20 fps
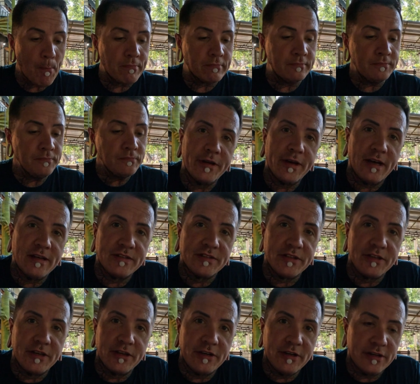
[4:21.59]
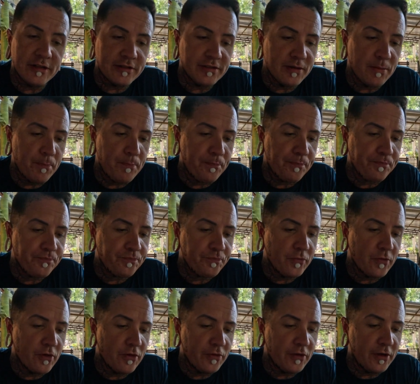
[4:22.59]
Mm -hmm. Really nicely cooked.
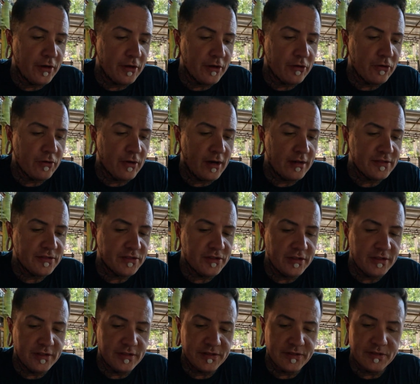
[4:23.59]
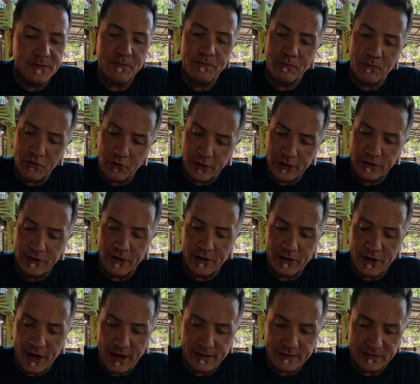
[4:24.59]
The crust is pretty
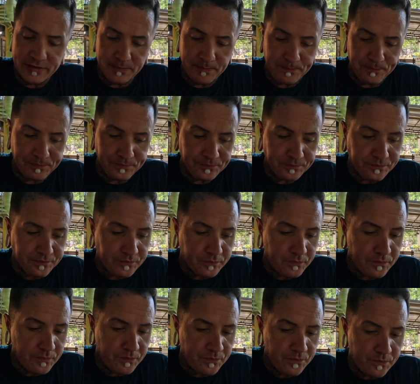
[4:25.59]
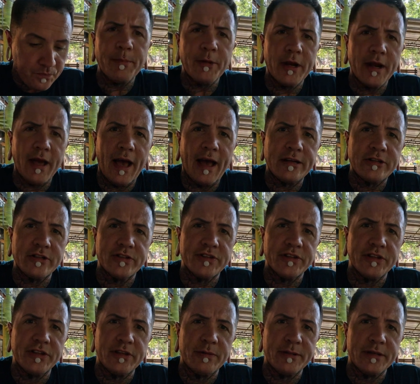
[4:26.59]
darn nice. And I'm gonna add just
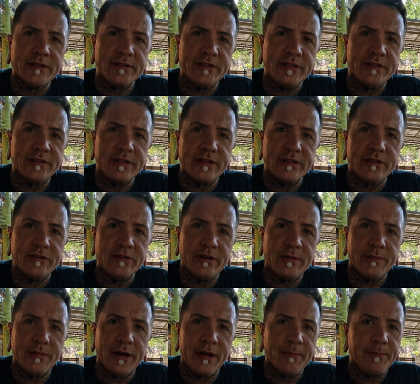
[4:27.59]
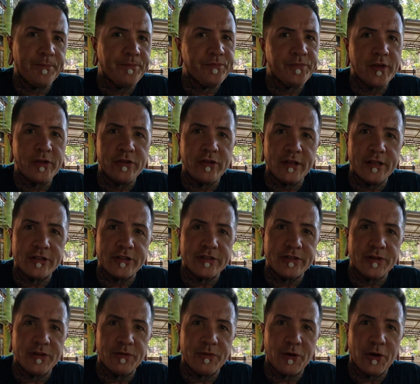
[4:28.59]
a little bit of seasoning to it, but
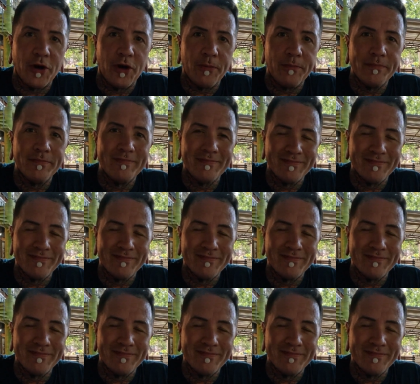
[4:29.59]
delicious overall.